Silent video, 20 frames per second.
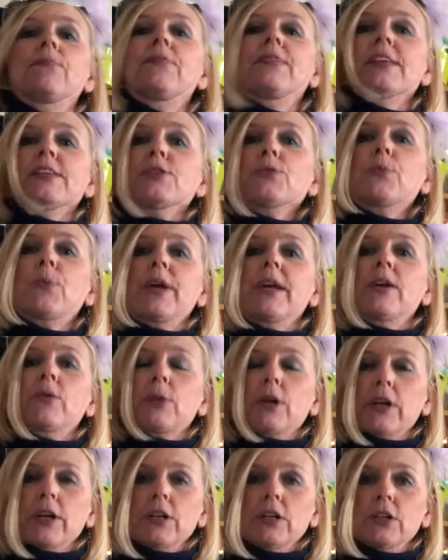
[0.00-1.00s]
this week
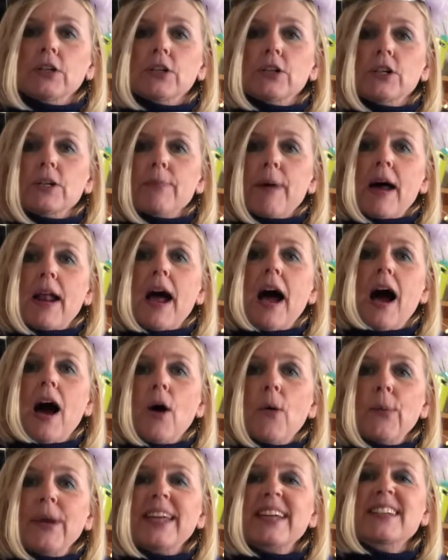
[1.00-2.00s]
we're going to learn about
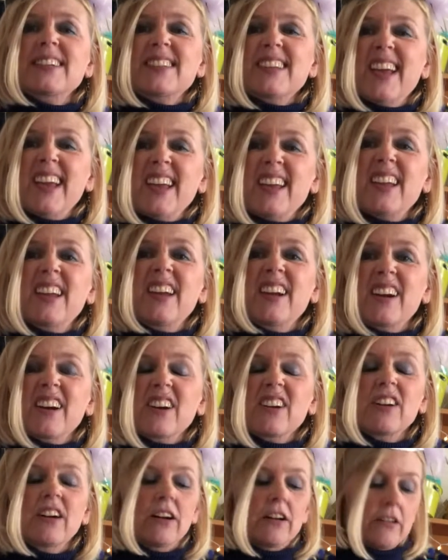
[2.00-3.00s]
how we can take
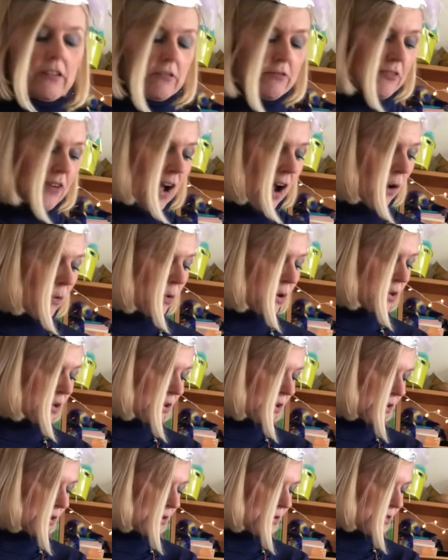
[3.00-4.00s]
care of our
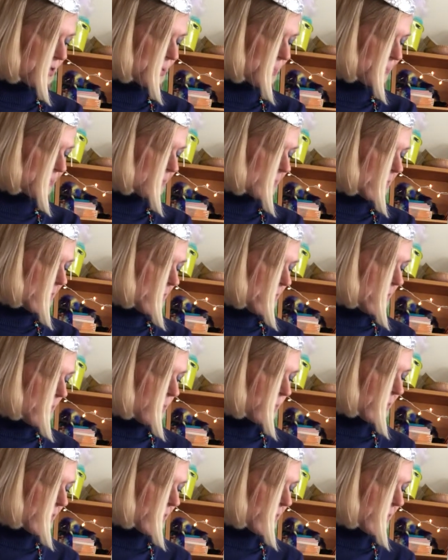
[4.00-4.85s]
earth. We're